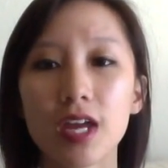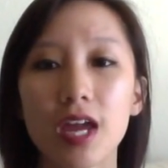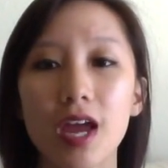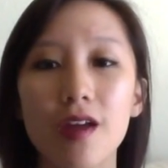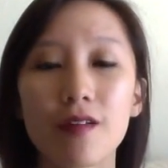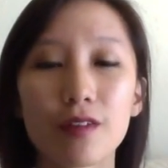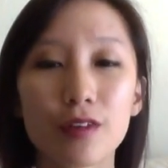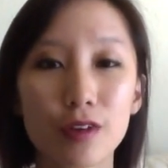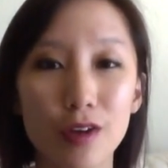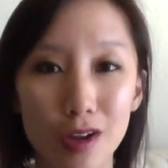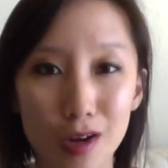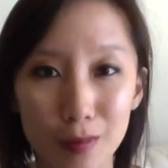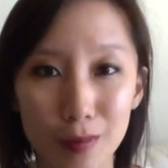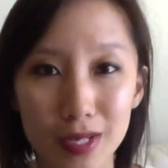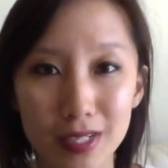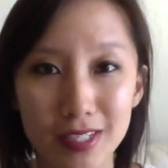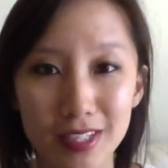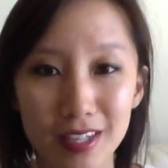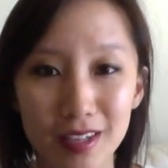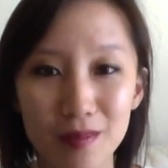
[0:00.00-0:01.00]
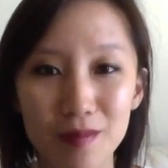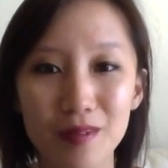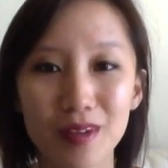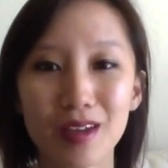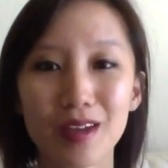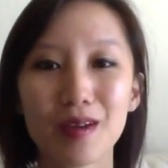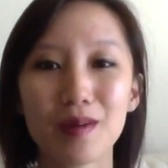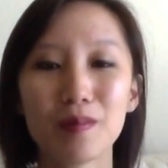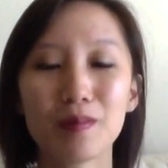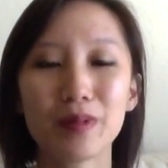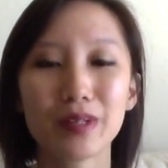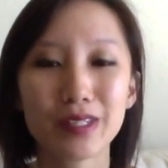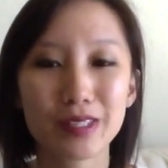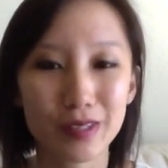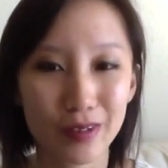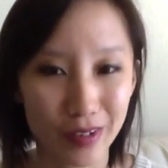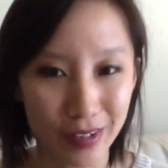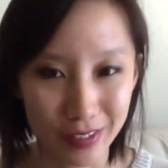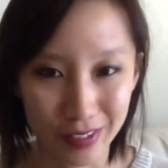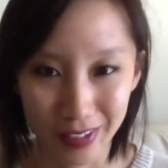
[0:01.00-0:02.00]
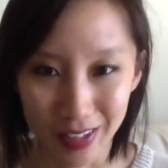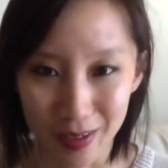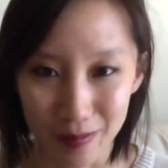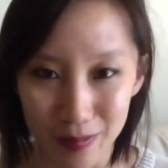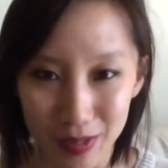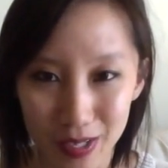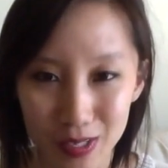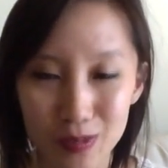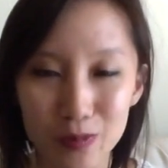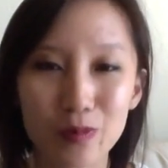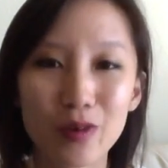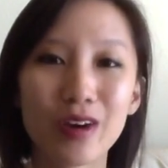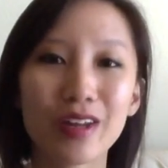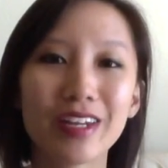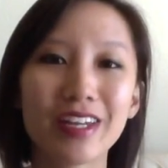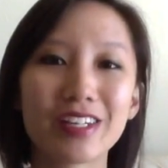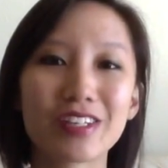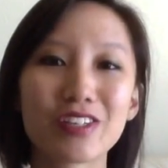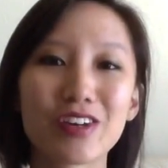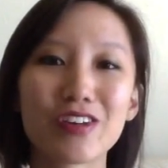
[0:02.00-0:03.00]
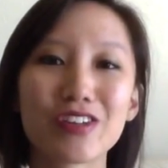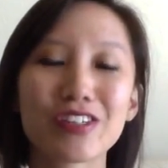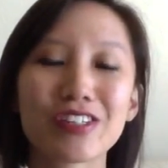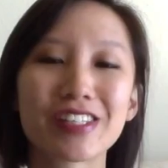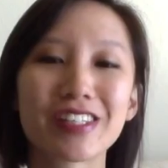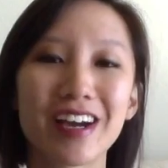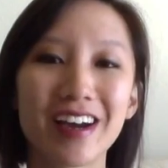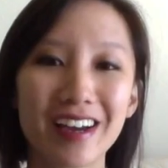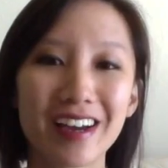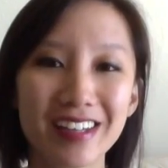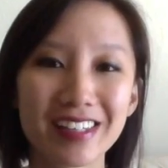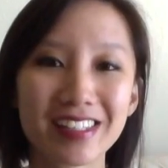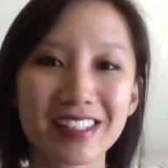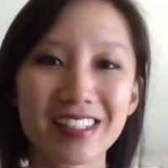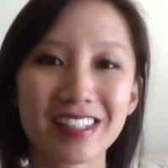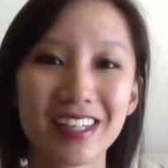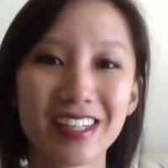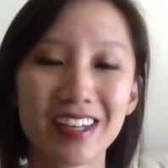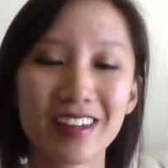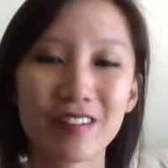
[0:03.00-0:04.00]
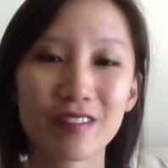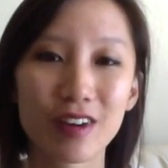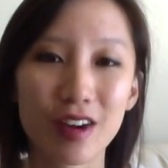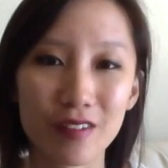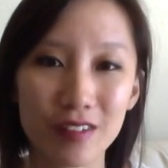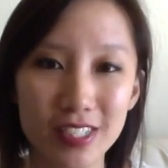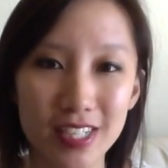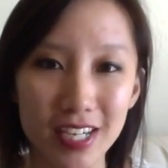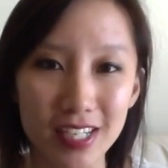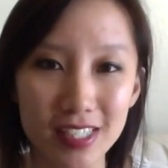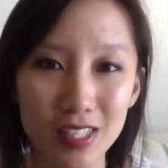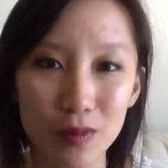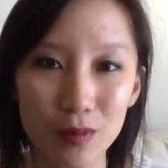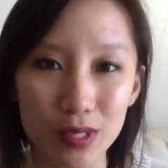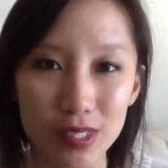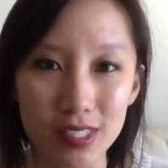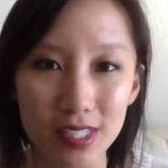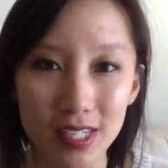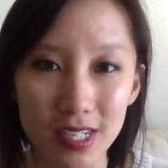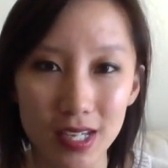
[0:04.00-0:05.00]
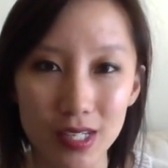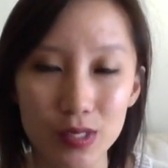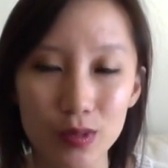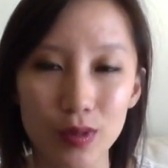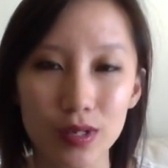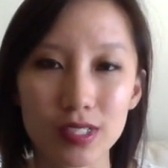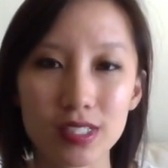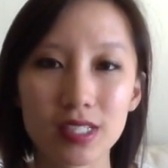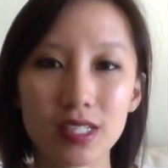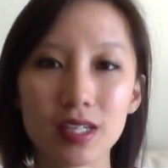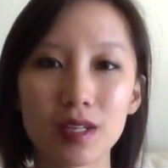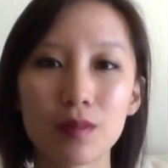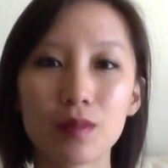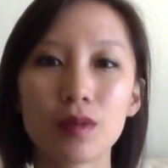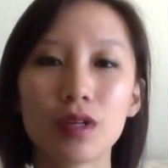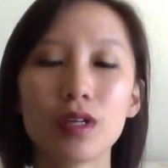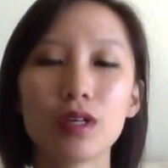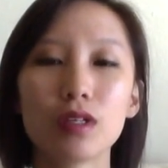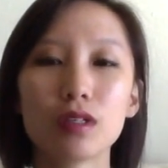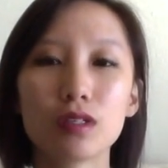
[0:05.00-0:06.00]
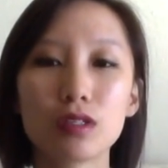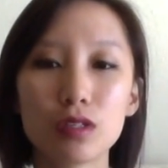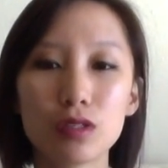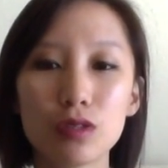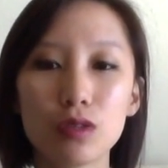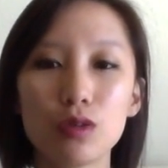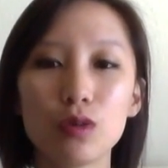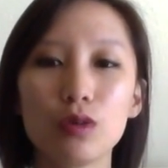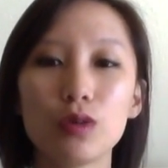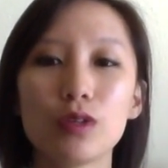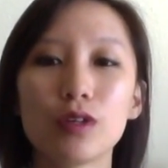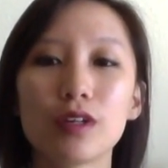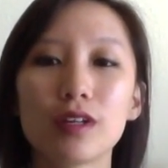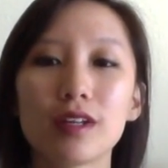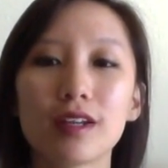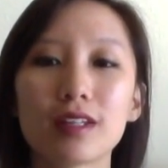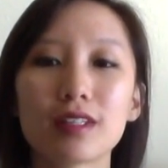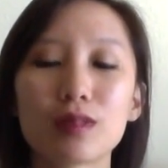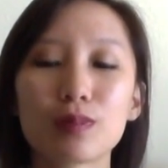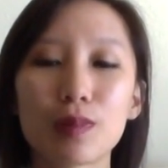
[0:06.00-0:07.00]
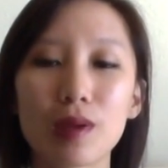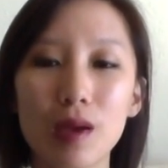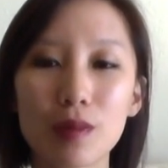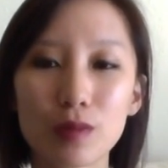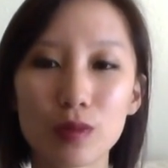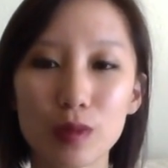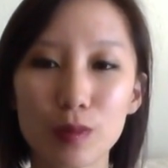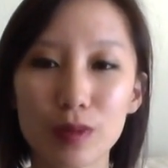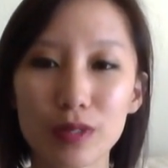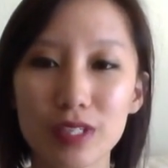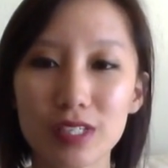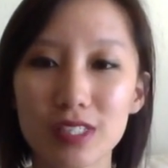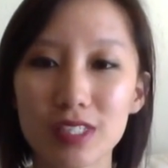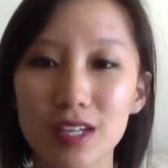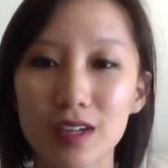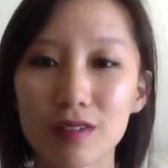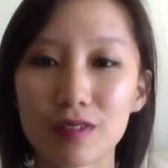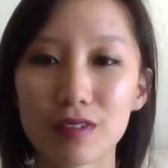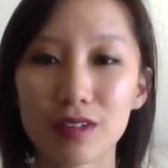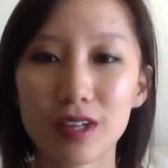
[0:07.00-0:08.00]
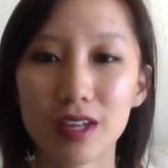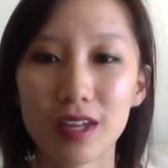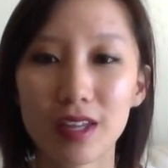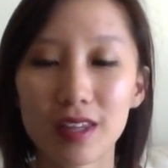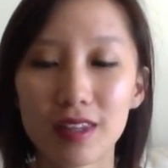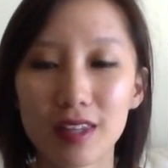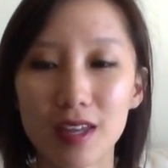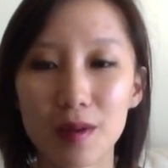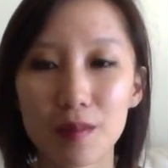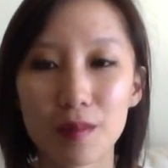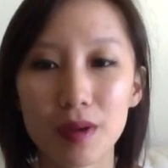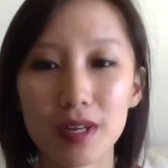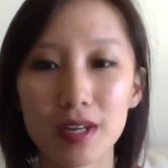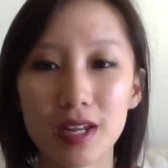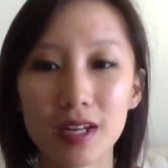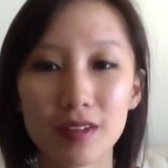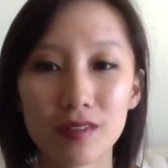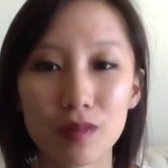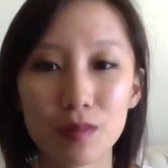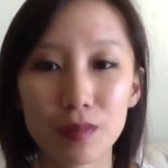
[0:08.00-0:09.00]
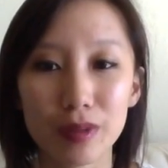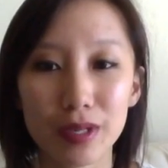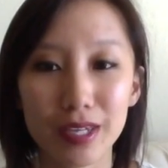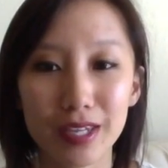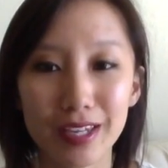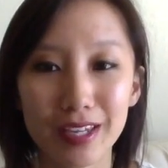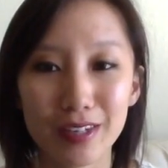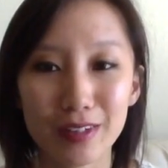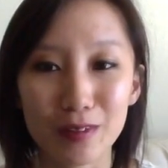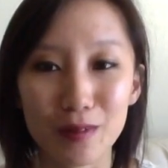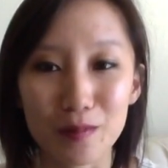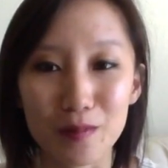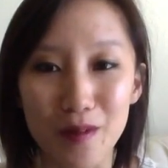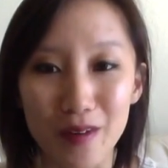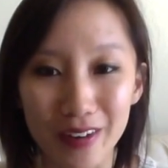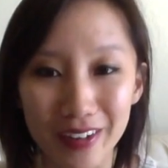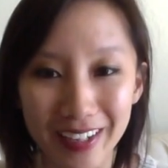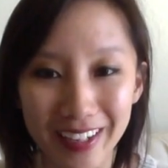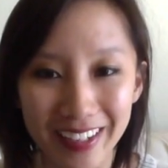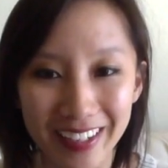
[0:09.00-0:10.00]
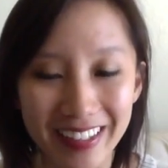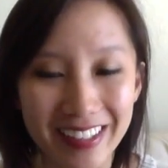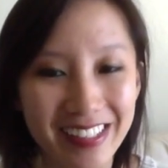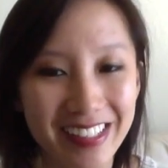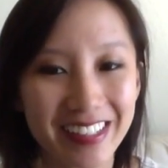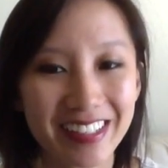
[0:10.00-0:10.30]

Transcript: If you're not on my team, please don't enter that, because 1, it charges us for every text that we send out to our team. 2, you're going to get spammed with a bunch of stuff that may not even be in your market.